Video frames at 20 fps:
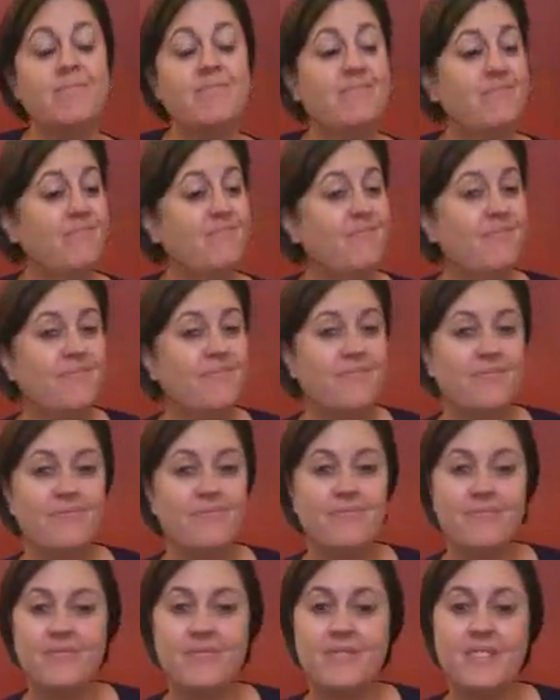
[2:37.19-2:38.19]
Right,
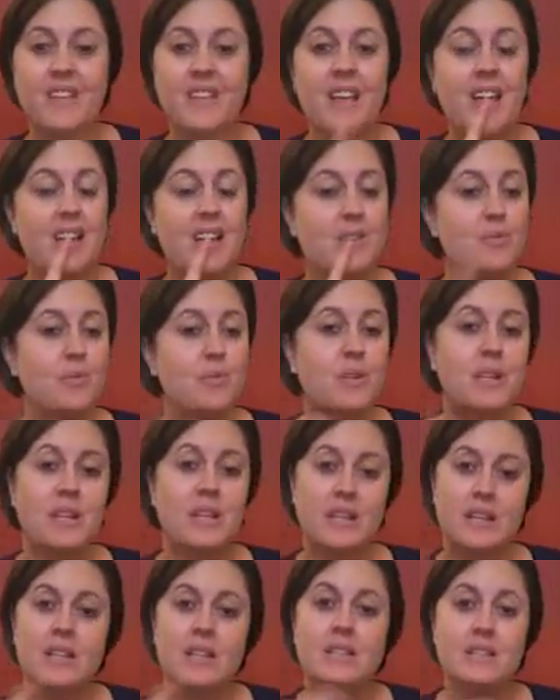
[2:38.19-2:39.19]
right.
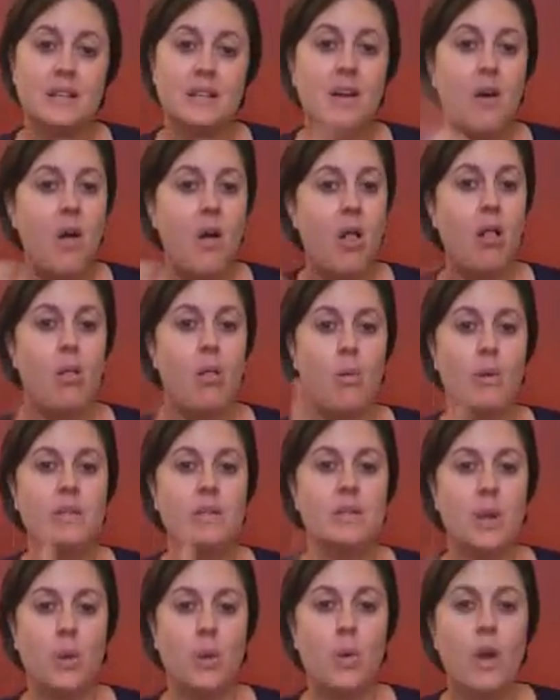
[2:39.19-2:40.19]
Sometimes
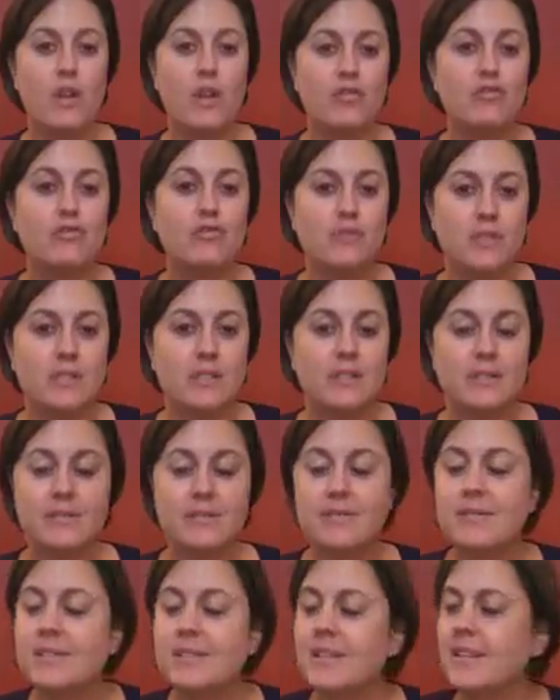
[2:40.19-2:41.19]
I
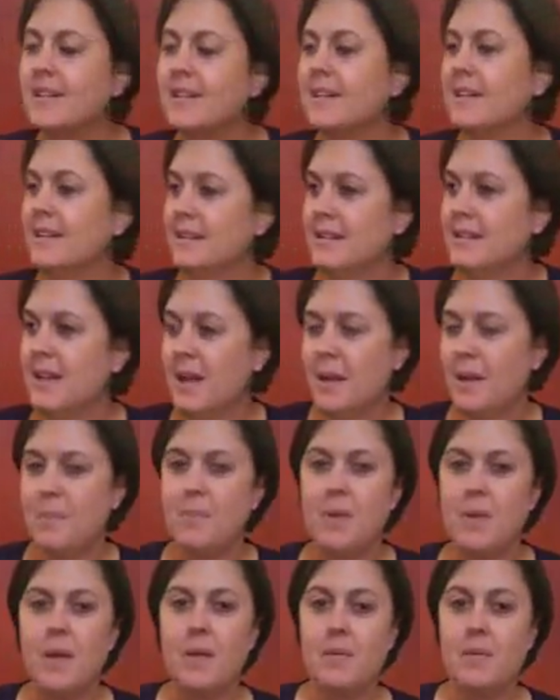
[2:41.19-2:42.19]
leaving corporate
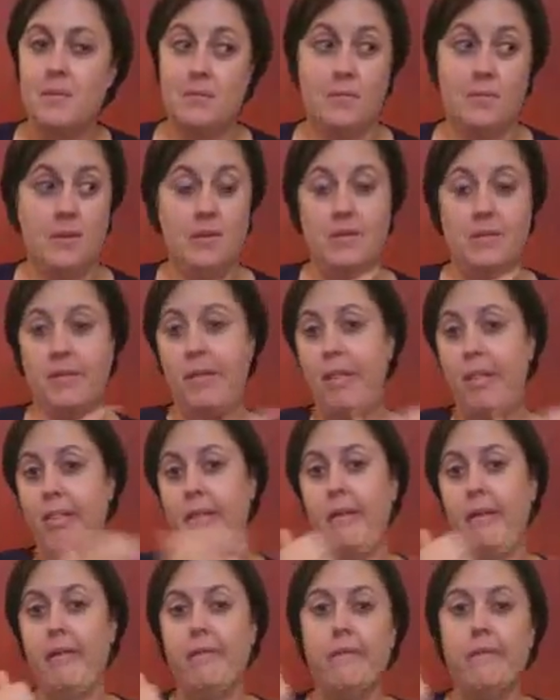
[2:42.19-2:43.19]
America where I had
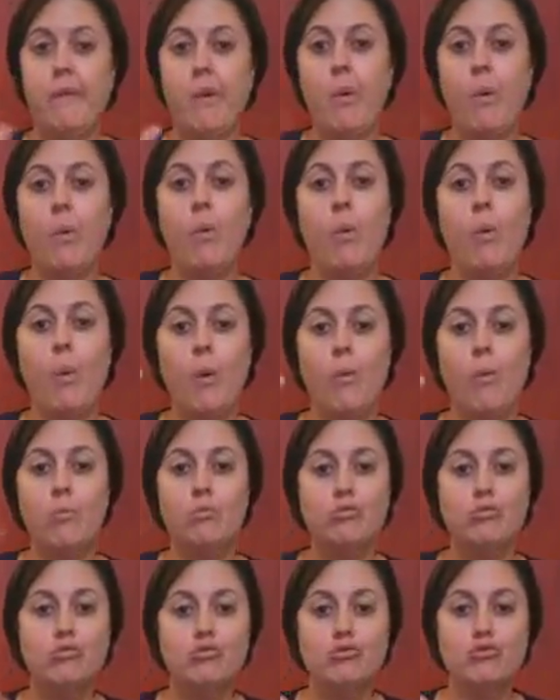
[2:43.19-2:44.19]
the
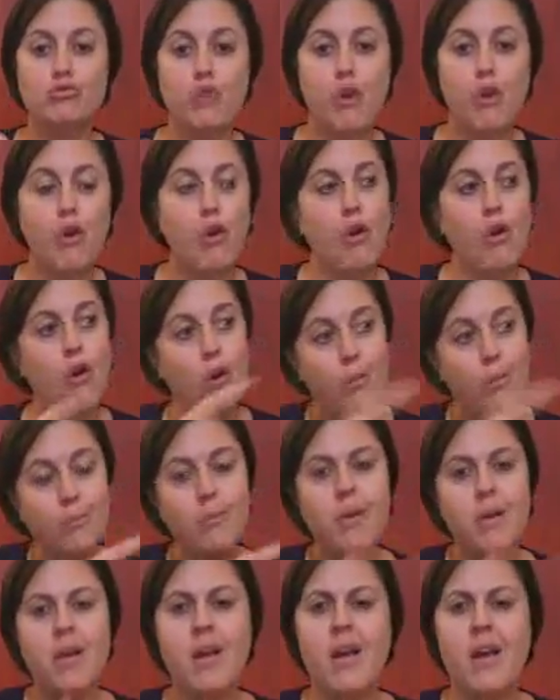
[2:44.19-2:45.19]
infrastructure of a
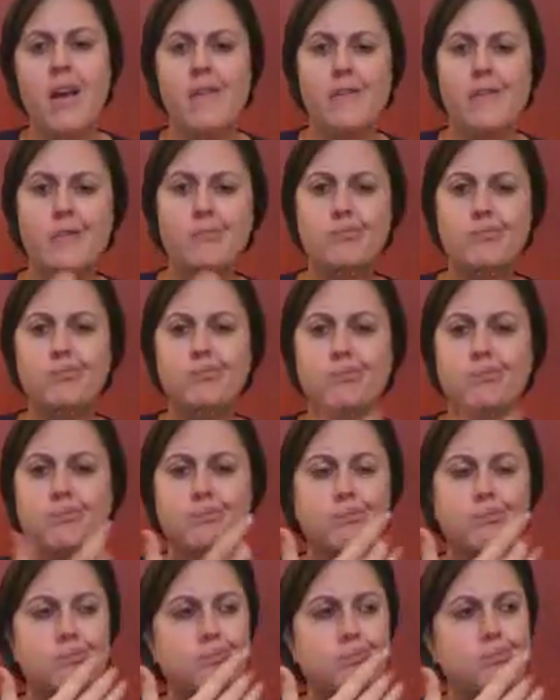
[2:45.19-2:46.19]
large team and
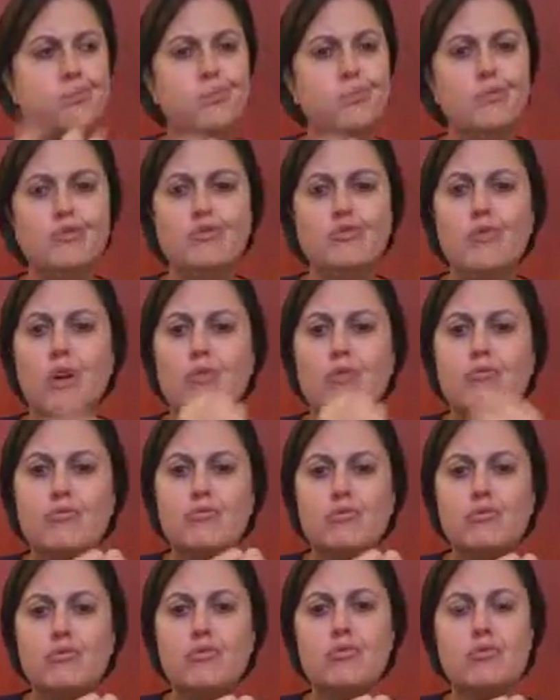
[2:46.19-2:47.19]
almost a board of
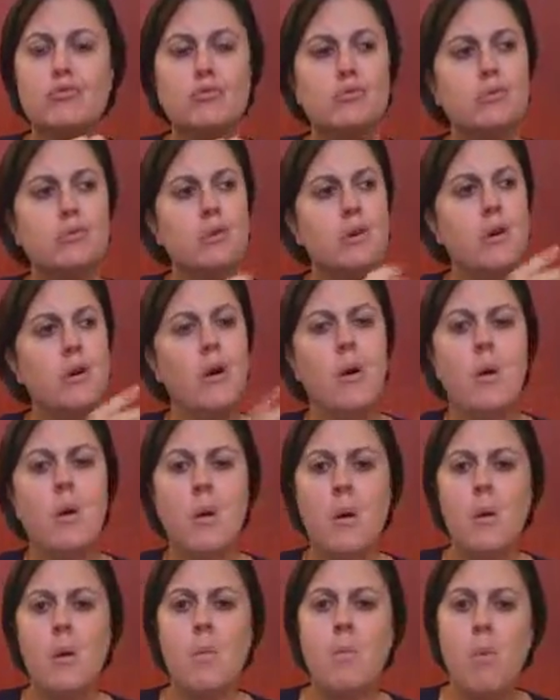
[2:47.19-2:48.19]
advisors where they be my
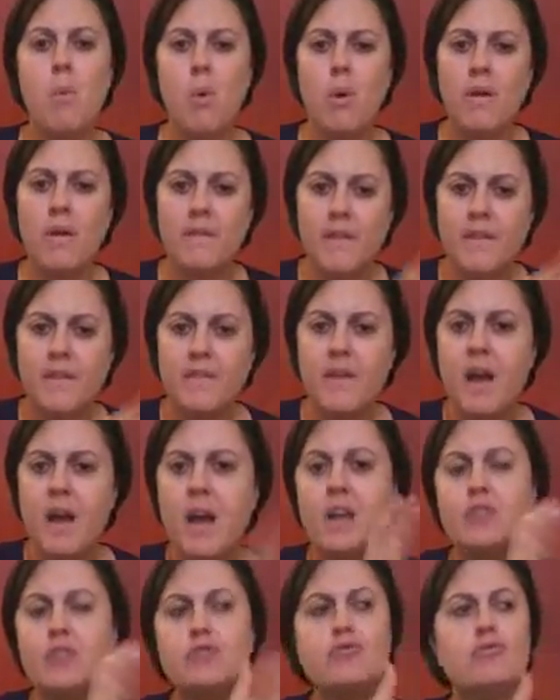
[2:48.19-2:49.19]
peers or my
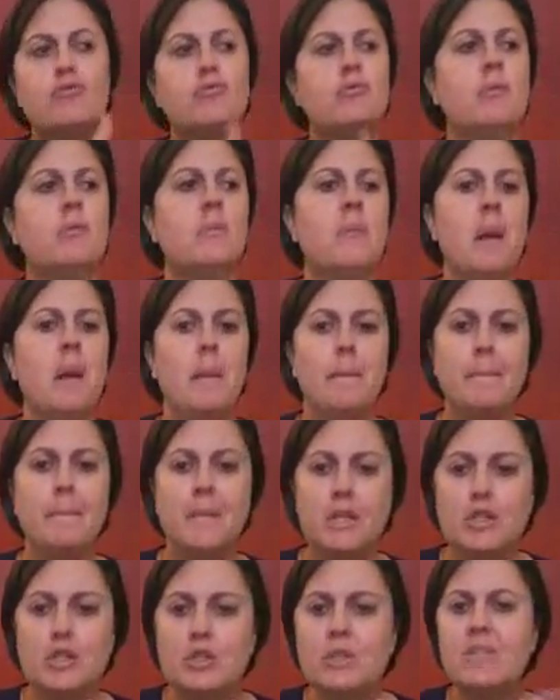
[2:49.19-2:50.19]
management or whoever it
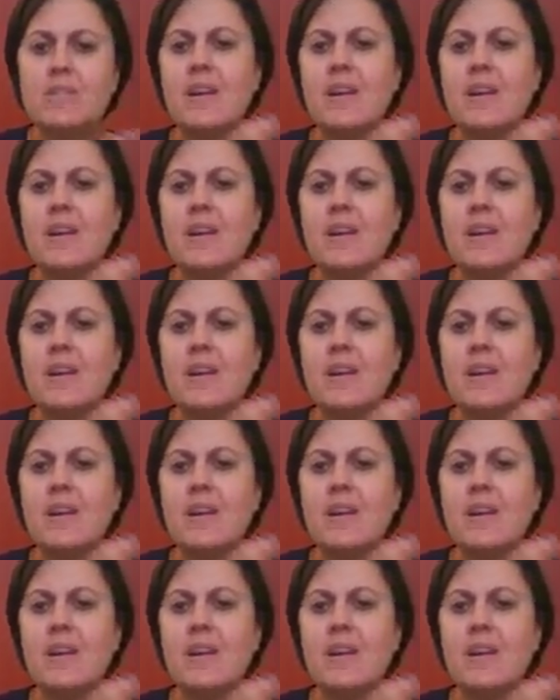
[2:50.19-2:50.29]
was,